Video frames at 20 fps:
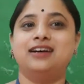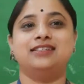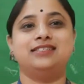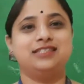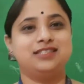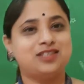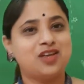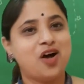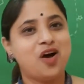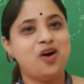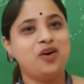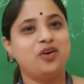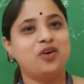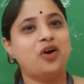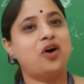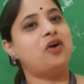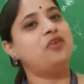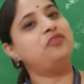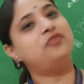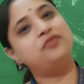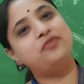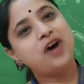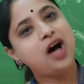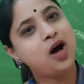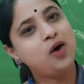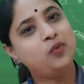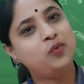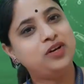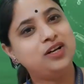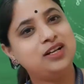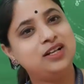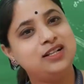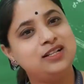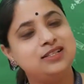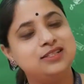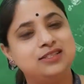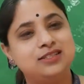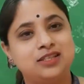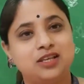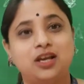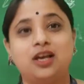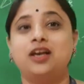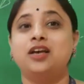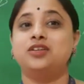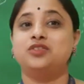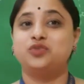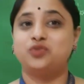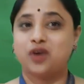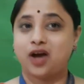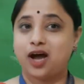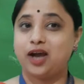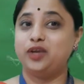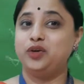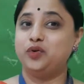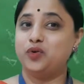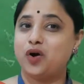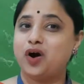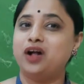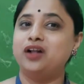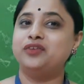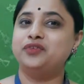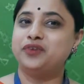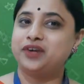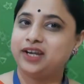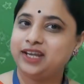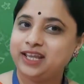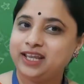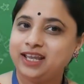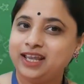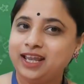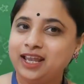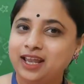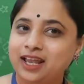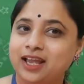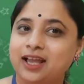a song of vowels. So are you all ready?